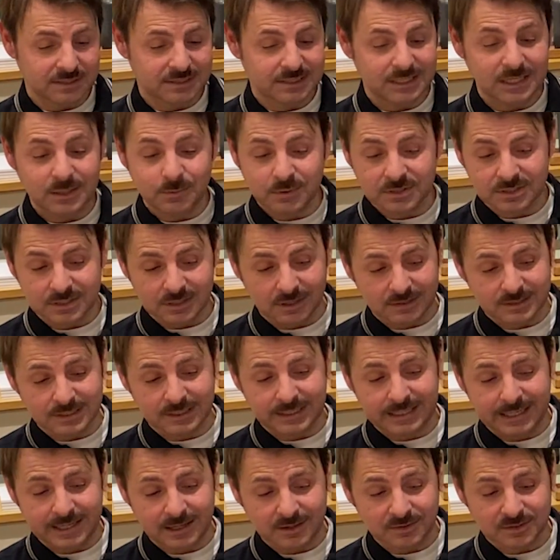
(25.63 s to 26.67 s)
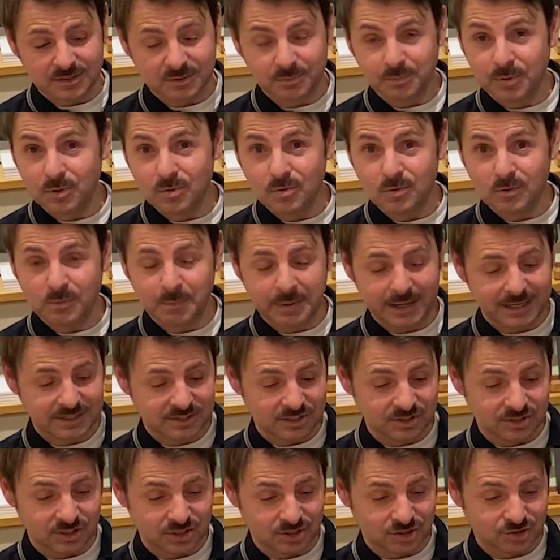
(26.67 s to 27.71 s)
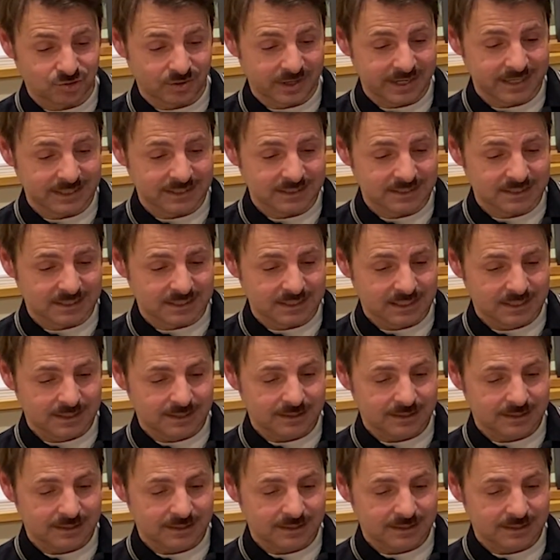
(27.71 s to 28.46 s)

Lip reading: he was not allowed to pull passenger trains.